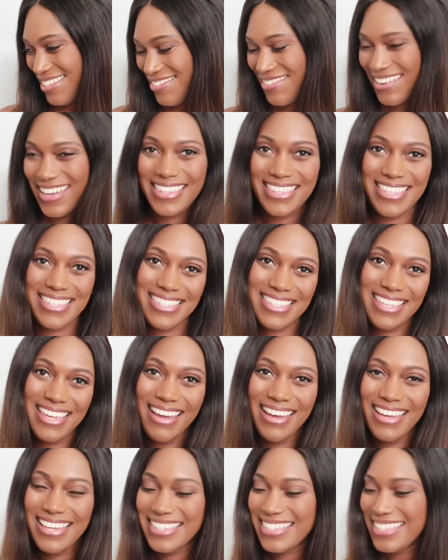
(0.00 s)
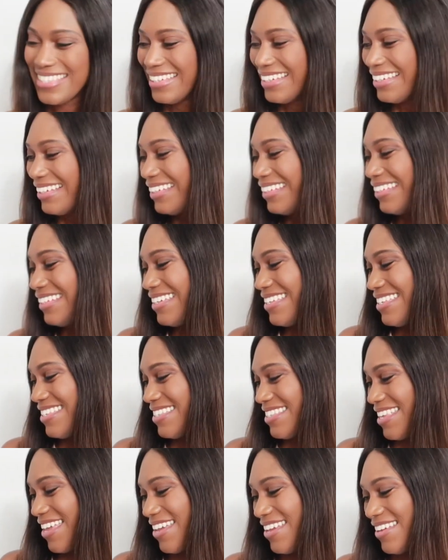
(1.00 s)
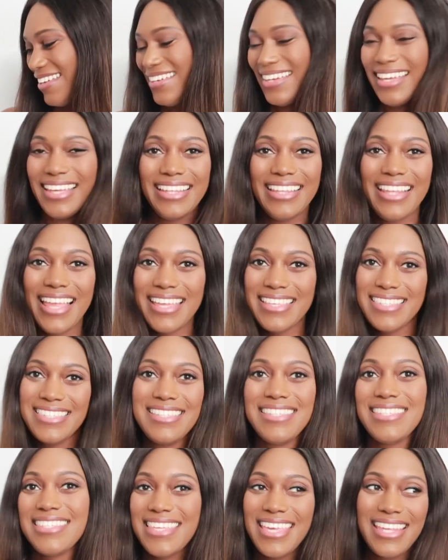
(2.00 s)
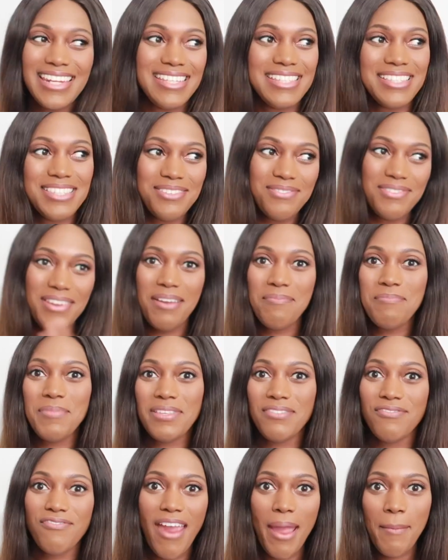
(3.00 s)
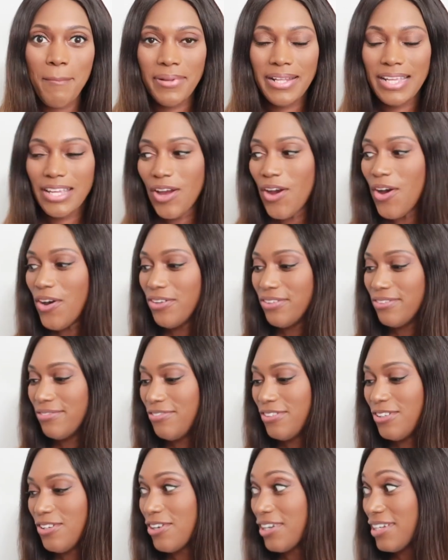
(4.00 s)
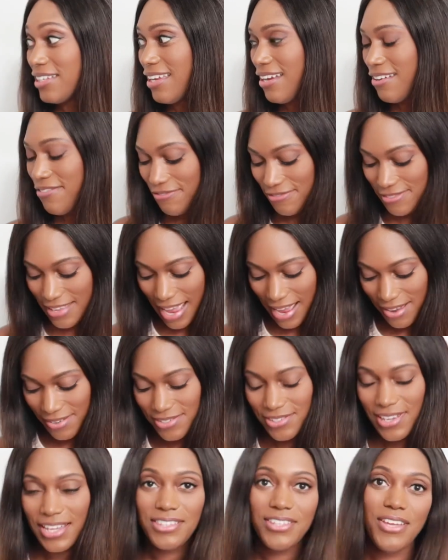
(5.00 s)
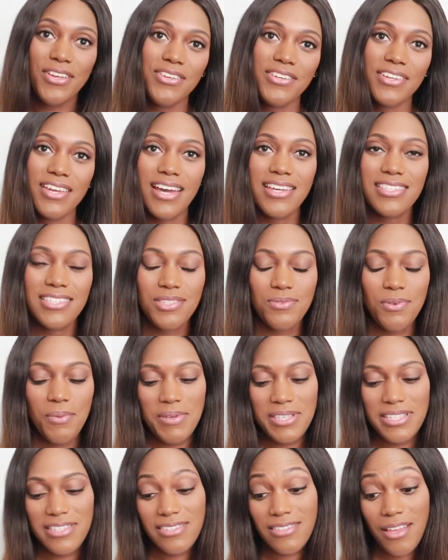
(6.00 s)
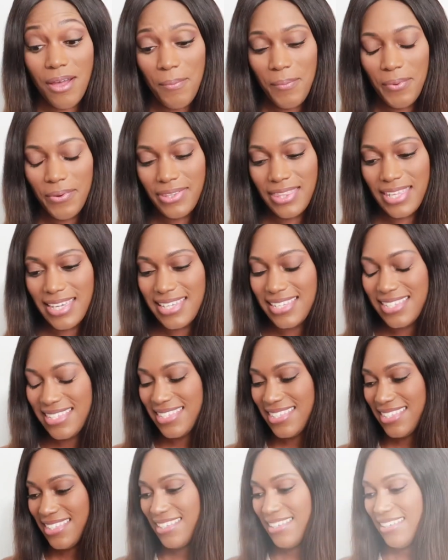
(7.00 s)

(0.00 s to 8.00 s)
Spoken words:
try this, guys. So let's just get into it. I've been rambling on for long enough now, so I know you guys just want me to sample this.